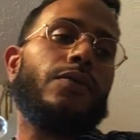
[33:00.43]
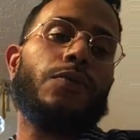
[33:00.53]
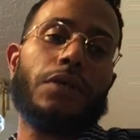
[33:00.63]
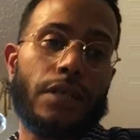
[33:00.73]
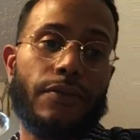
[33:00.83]

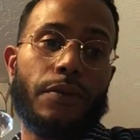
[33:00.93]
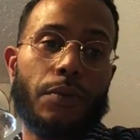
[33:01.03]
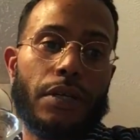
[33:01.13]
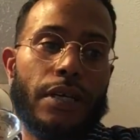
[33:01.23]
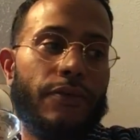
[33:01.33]
Whatever,
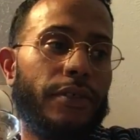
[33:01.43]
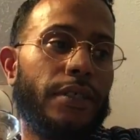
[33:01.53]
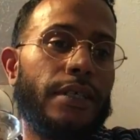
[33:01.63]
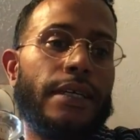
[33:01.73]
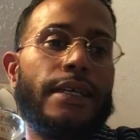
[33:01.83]
whatever.
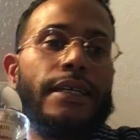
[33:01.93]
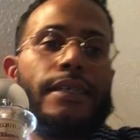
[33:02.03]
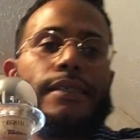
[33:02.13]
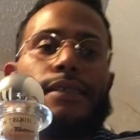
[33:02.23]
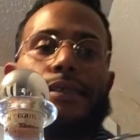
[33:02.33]

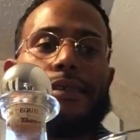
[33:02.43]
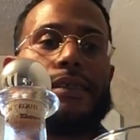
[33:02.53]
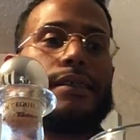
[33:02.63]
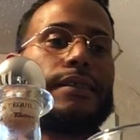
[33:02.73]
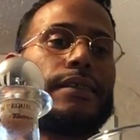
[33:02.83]
So
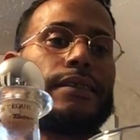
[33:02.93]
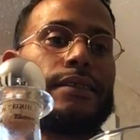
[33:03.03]
I guess